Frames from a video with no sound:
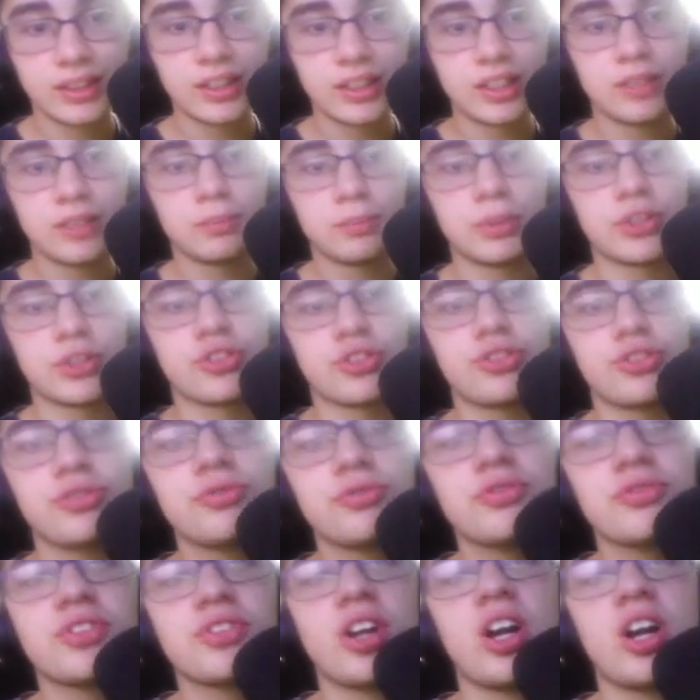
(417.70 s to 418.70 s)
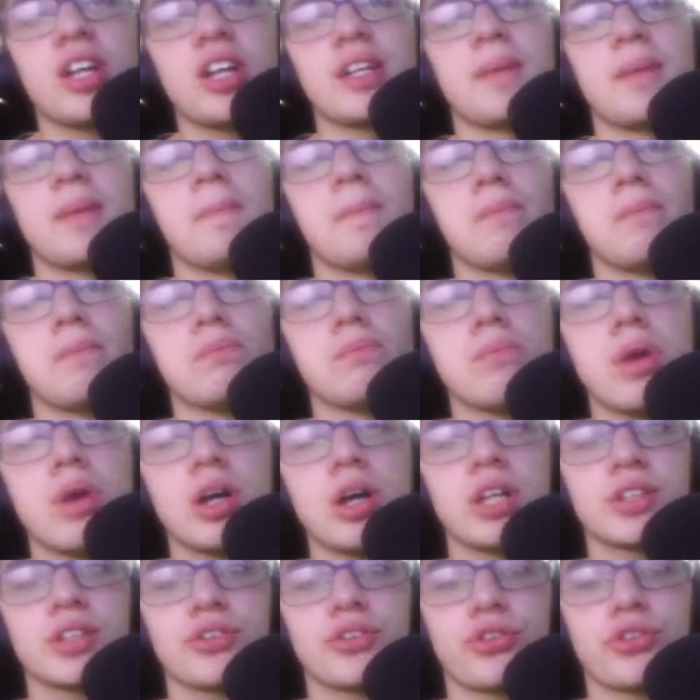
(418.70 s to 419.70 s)
but you've got a
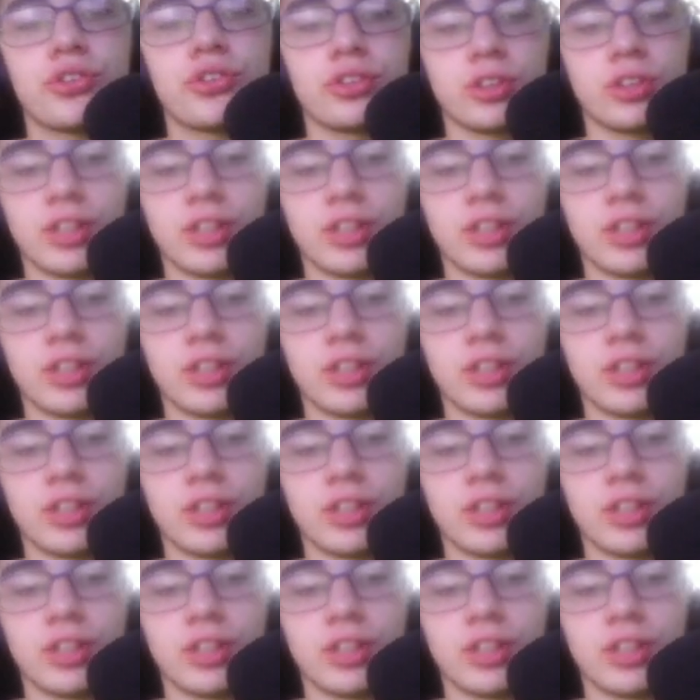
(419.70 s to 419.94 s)
monster